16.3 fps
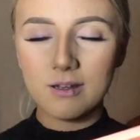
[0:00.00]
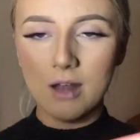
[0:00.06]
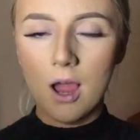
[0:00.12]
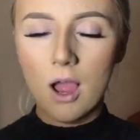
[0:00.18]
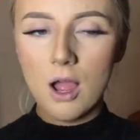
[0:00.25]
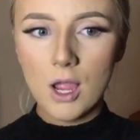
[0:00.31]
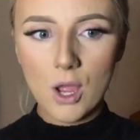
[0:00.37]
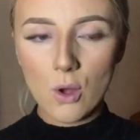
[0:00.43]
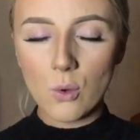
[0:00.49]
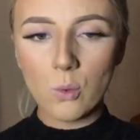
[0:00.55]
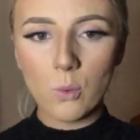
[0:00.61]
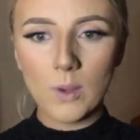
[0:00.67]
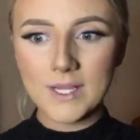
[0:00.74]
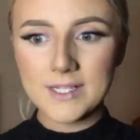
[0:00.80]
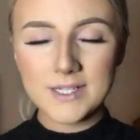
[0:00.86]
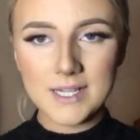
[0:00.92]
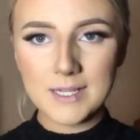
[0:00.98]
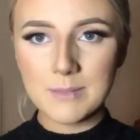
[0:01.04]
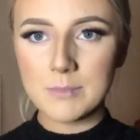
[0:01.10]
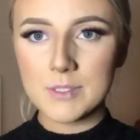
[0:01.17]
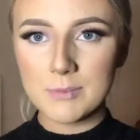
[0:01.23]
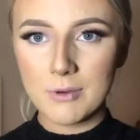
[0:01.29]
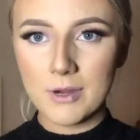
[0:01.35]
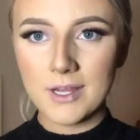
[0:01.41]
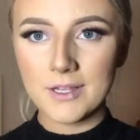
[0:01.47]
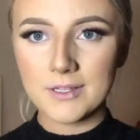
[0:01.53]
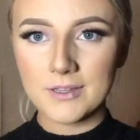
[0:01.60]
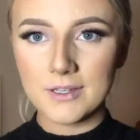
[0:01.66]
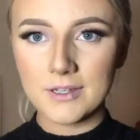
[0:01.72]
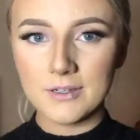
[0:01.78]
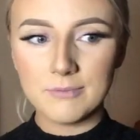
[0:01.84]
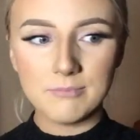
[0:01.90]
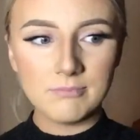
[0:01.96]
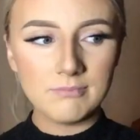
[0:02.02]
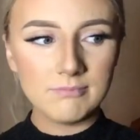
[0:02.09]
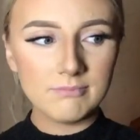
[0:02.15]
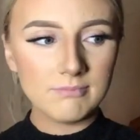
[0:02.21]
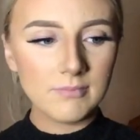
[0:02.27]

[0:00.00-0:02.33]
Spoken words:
Like, I always seem to break them